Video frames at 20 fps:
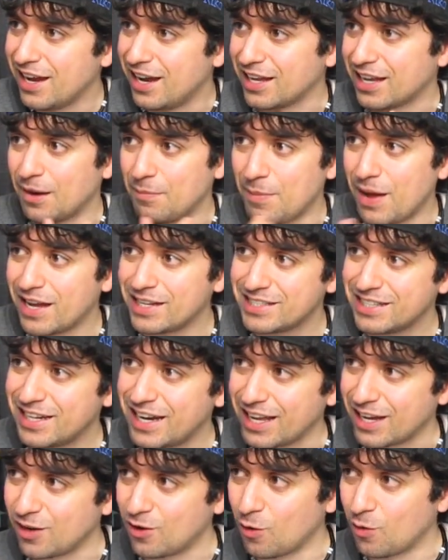Like imagine
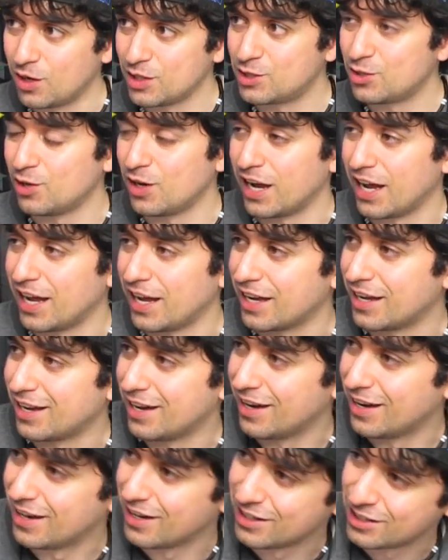like going to like
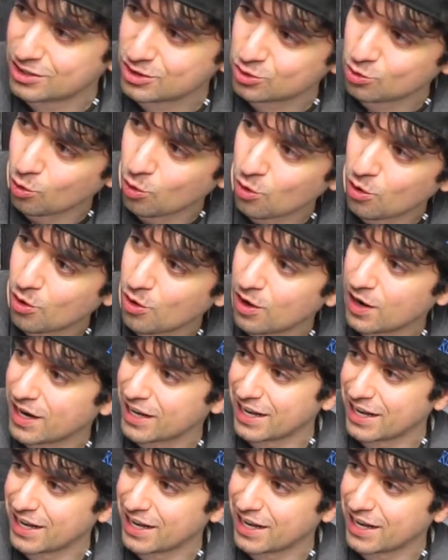a store,